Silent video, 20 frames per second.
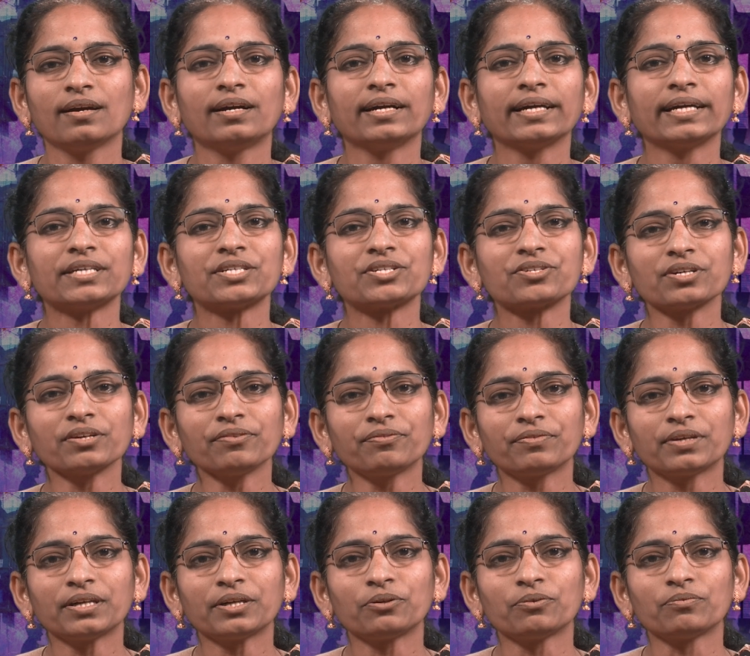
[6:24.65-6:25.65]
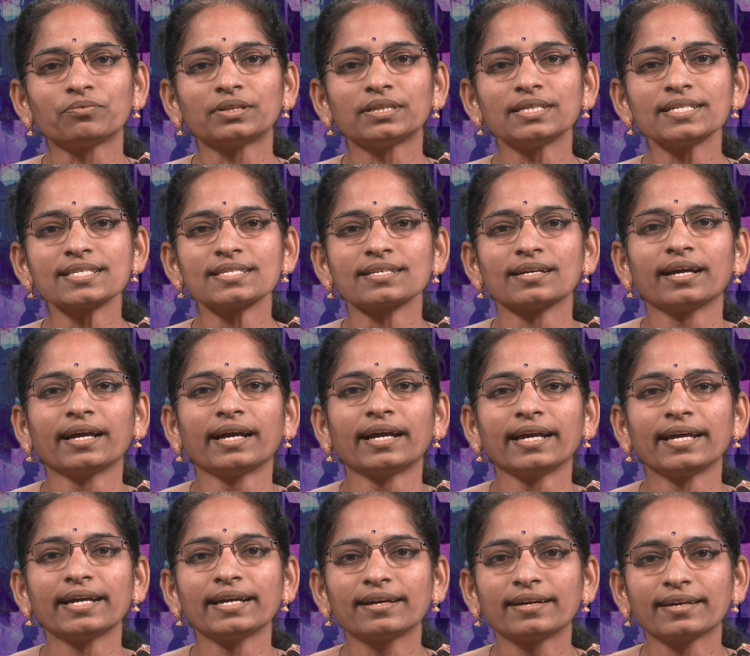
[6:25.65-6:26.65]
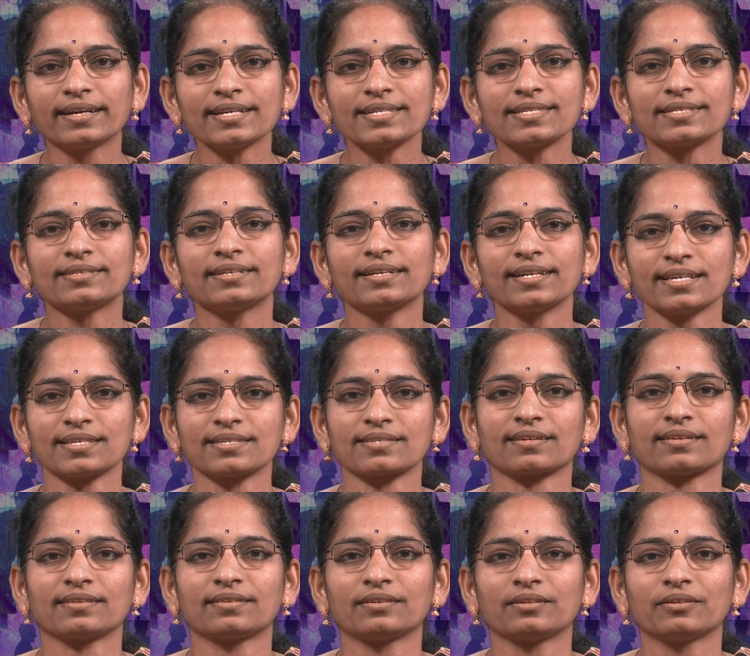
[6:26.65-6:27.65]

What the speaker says: a shift towards increased risk.